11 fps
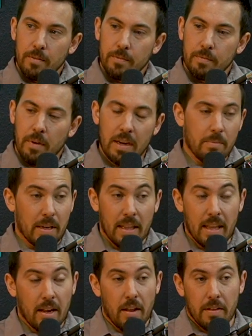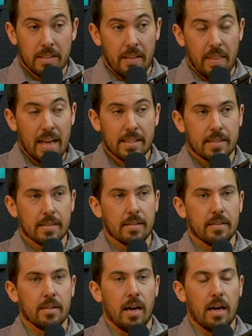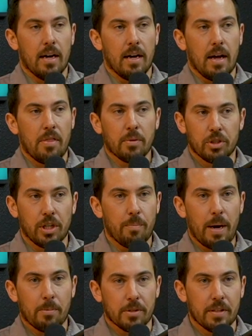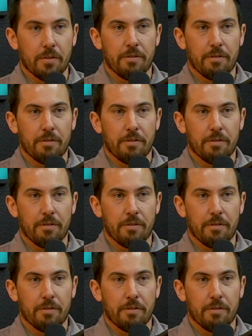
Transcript: Right. But, and that's, I think it was John Piper said,